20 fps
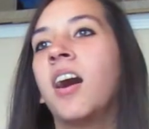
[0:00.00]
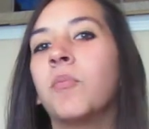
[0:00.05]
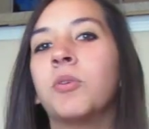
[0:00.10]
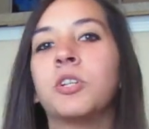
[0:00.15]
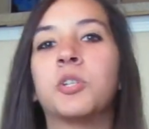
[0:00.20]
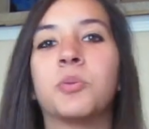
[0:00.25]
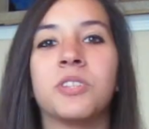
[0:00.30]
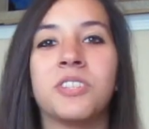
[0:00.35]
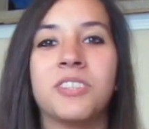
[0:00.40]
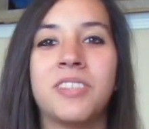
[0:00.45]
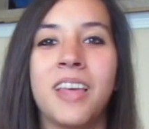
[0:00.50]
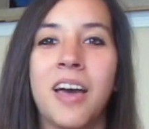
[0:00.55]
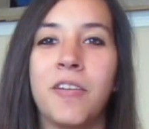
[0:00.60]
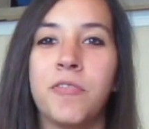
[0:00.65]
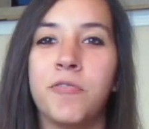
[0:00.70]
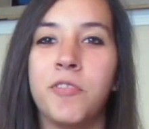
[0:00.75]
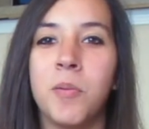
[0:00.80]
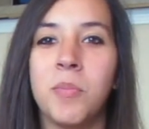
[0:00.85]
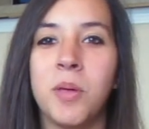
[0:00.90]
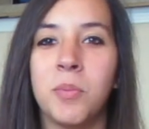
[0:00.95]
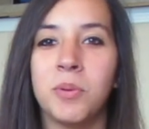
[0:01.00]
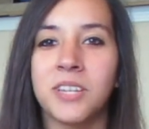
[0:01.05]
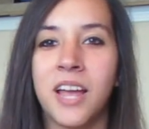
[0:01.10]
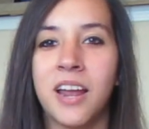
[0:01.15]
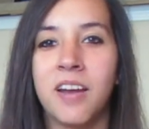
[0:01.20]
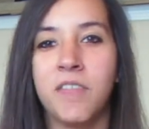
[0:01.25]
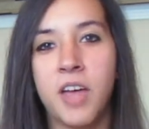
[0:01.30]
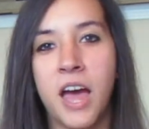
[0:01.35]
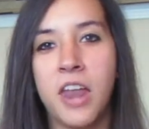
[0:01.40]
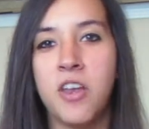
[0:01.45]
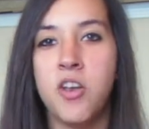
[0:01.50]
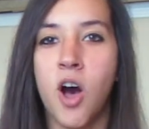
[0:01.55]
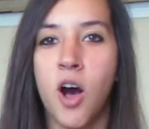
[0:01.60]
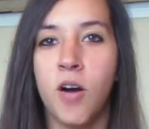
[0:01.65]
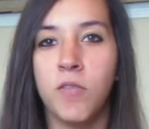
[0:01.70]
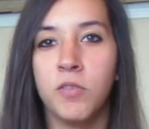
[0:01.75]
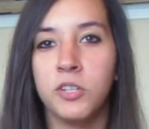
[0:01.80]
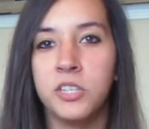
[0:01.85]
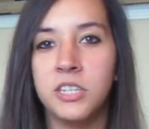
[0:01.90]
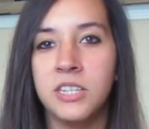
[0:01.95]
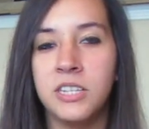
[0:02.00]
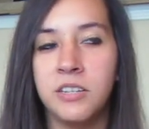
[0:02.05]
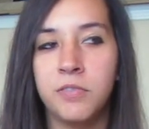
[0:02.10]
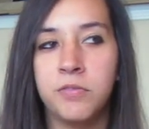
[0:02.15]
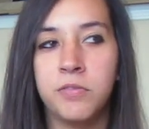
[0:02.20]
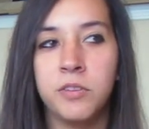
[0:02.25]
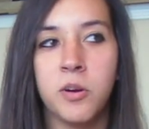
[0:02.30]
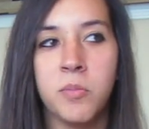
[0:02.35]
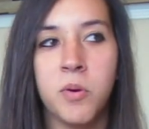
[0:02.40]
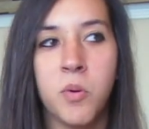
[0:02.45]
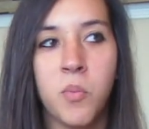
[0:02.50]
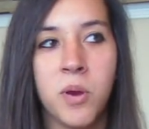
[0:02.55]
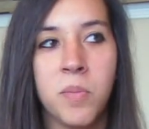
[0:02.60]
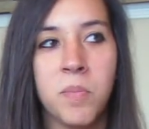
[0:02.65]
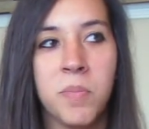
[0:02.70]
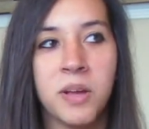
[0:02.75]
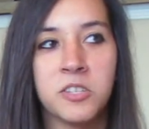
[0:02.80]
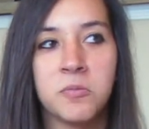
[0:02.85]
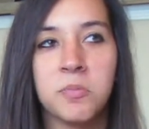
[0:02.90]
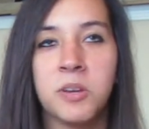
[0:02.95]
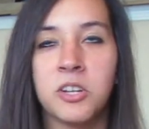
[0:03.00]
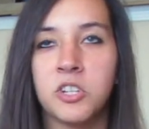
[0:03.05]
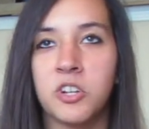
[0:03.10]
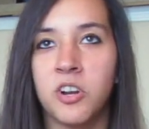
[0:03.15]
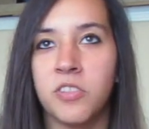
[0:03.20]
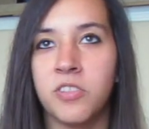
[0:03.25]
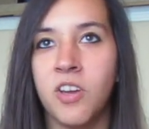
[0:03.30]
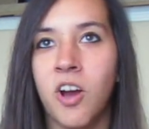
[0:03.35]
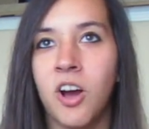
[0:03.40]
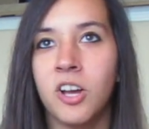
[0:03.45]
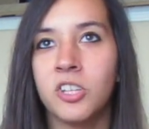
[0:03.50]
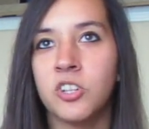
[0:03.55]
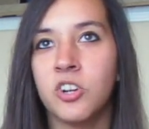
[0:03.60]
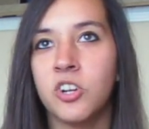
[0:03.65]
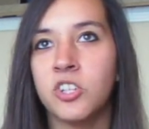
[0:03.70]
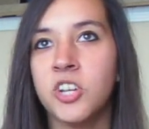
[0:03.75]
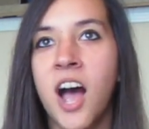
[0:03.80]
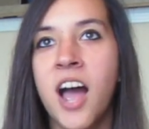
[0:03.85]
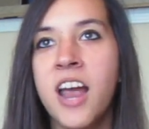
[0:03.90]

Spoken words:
which was that film that was kind of that novelty film that won Best Picture at the Oscars.